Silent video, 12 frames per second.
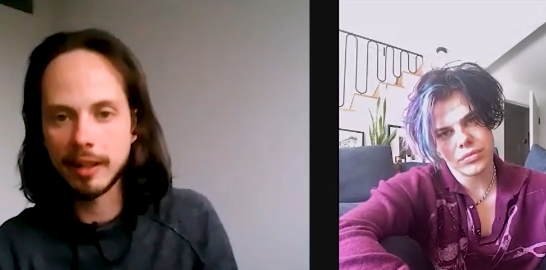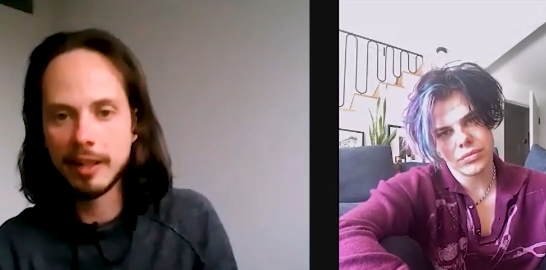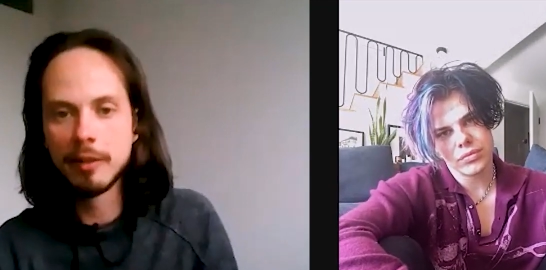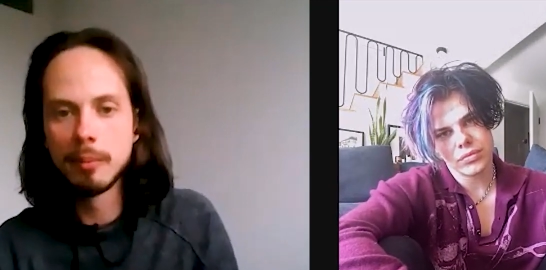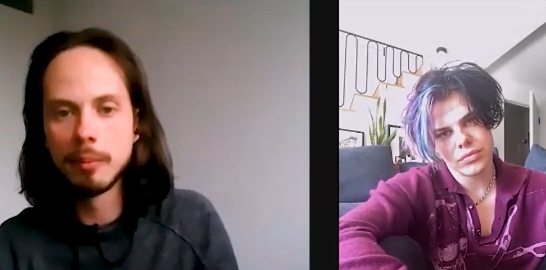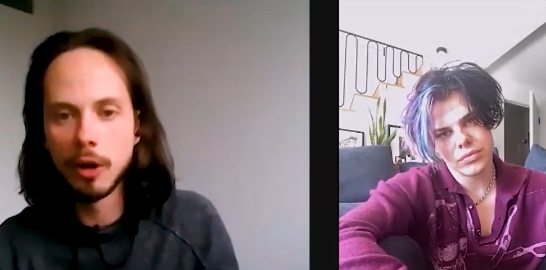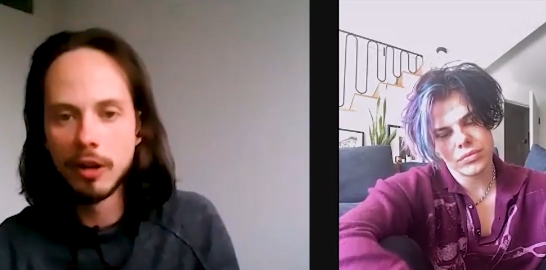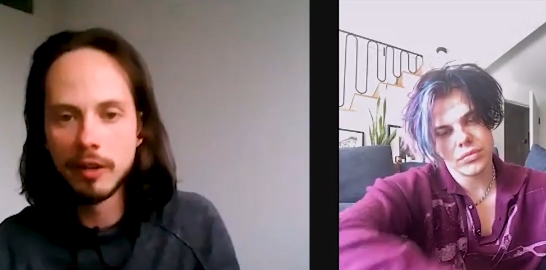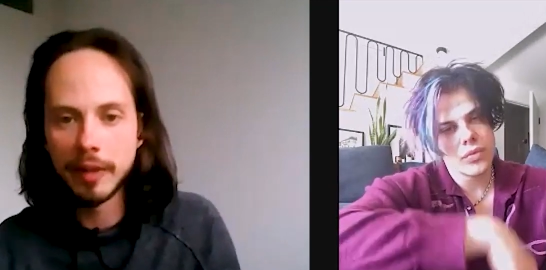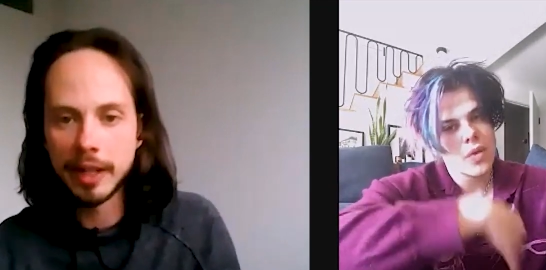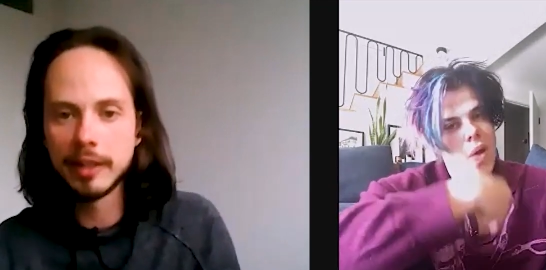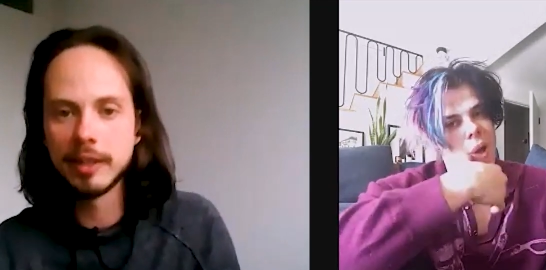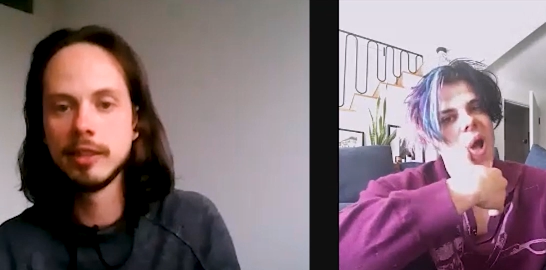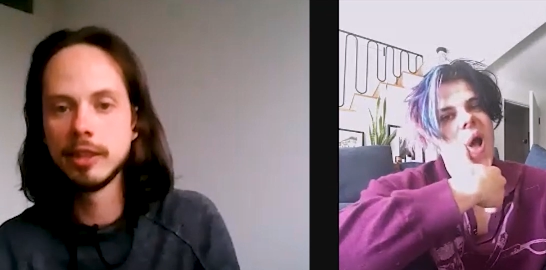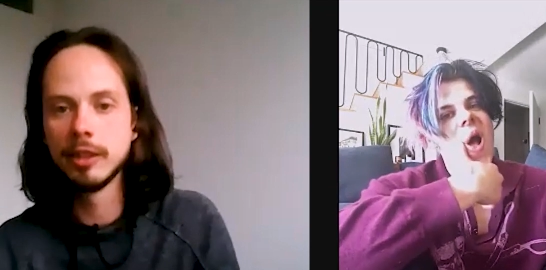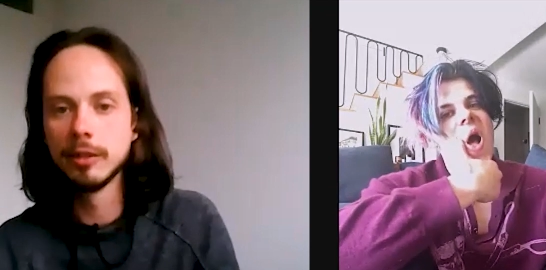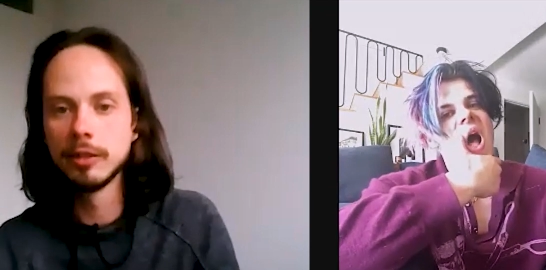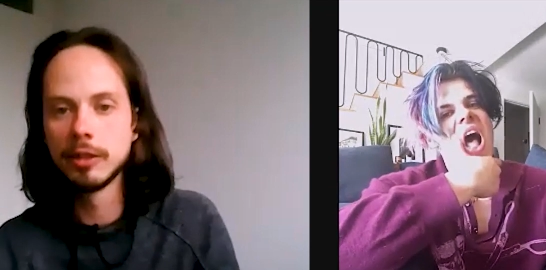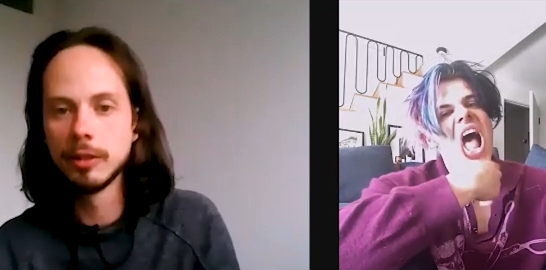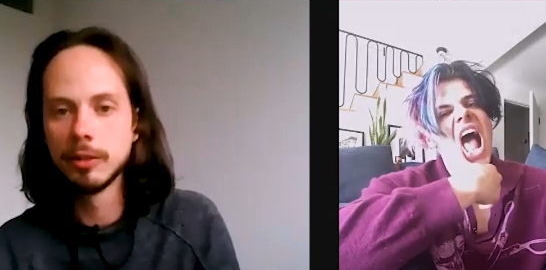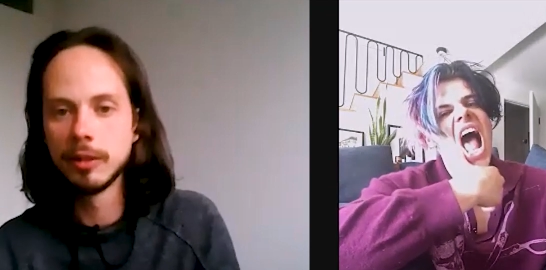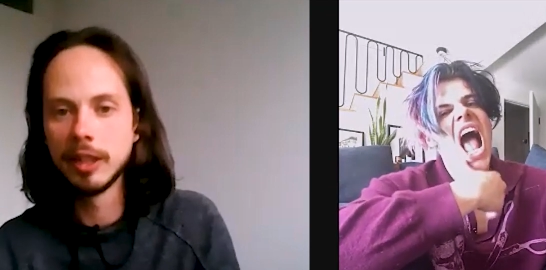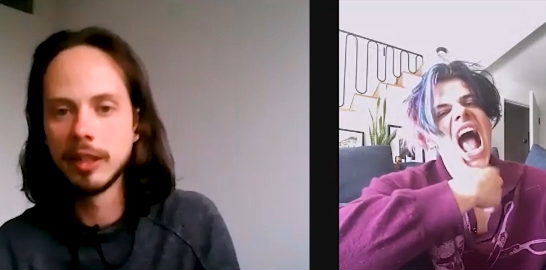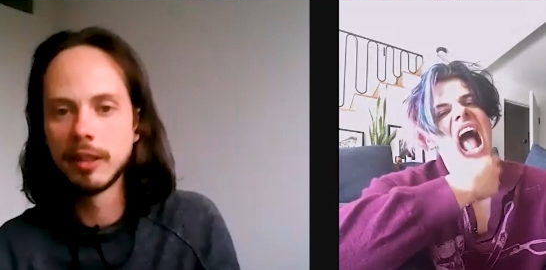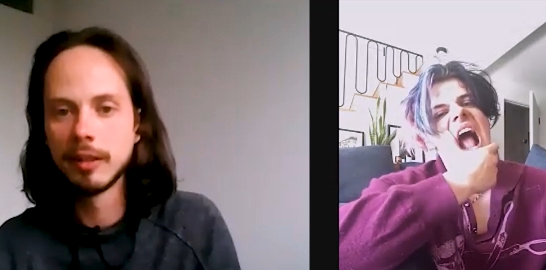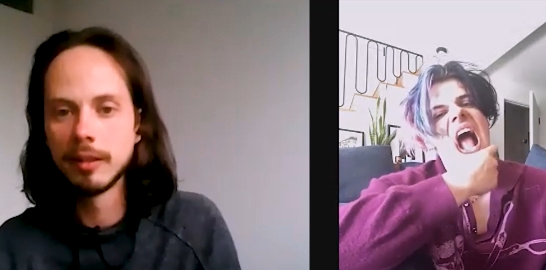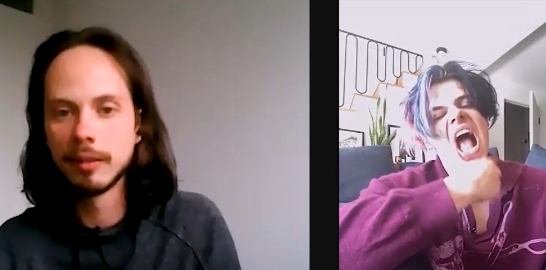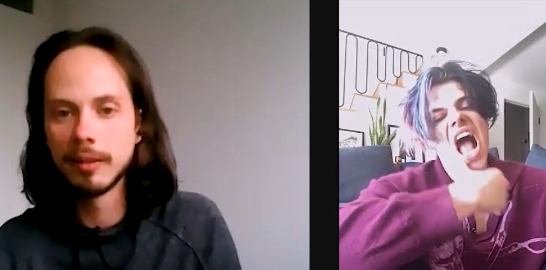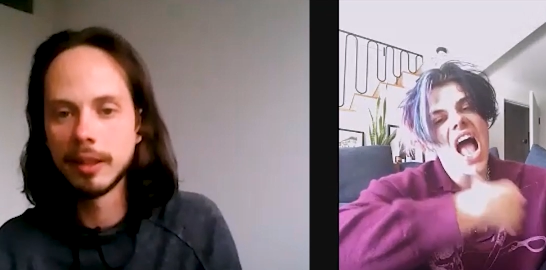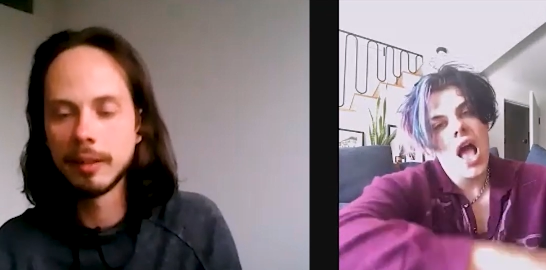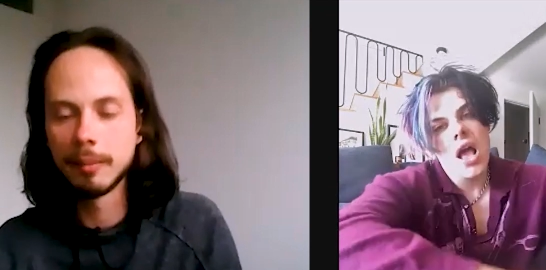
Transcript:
Speaker 1: even motivated you to either